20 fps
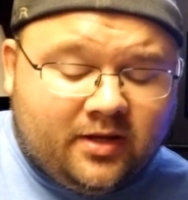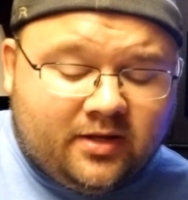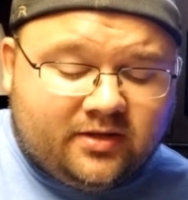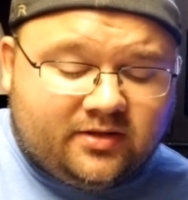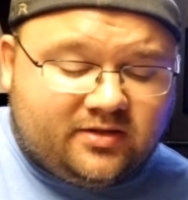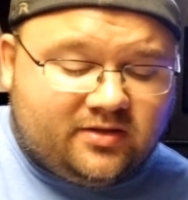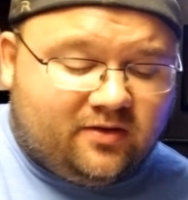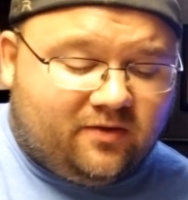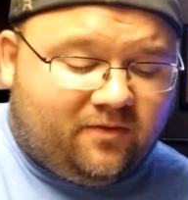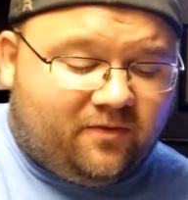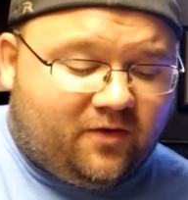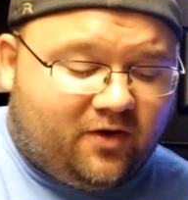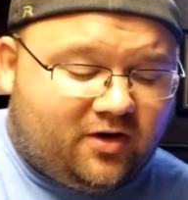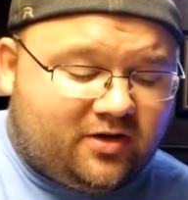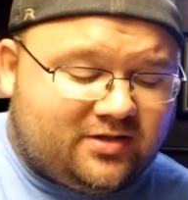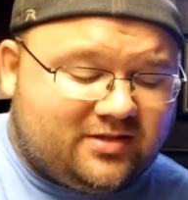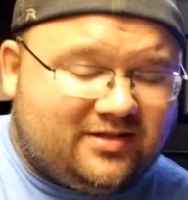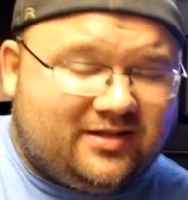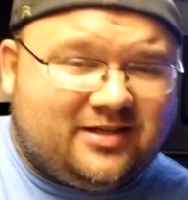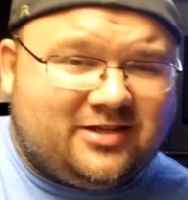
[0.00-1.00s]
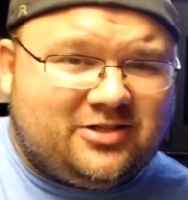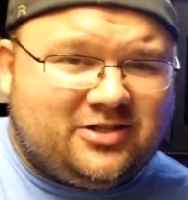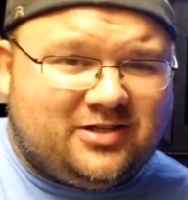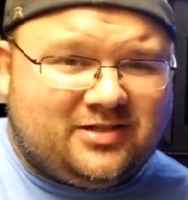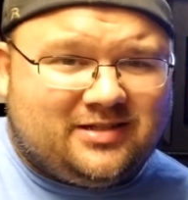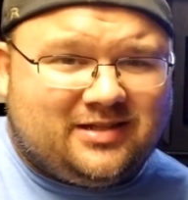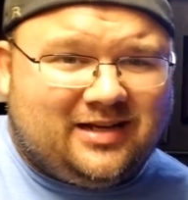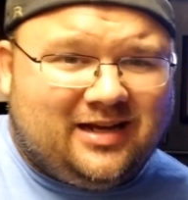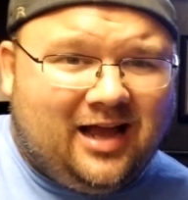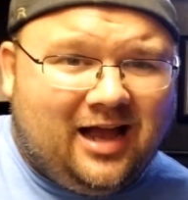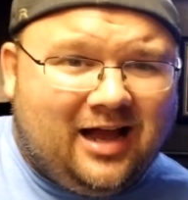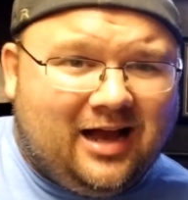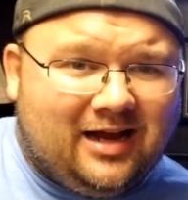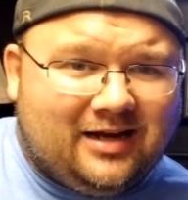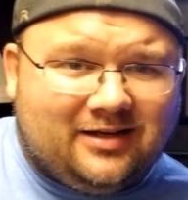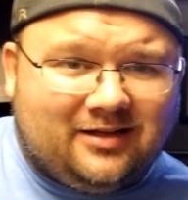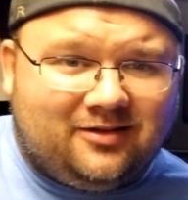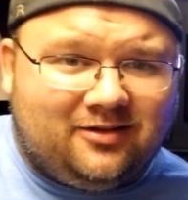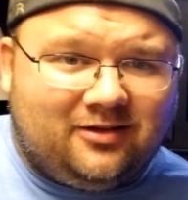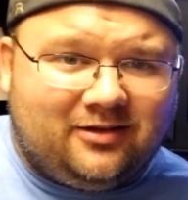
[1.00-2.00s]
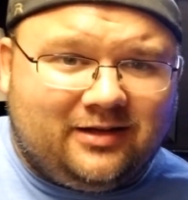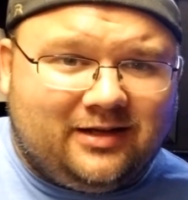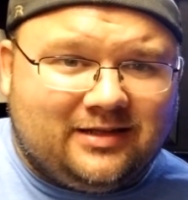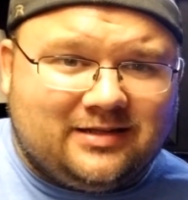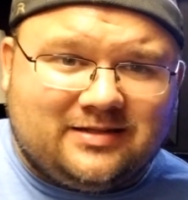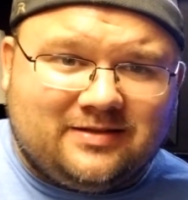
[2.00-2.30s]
So first, let's just kind of look at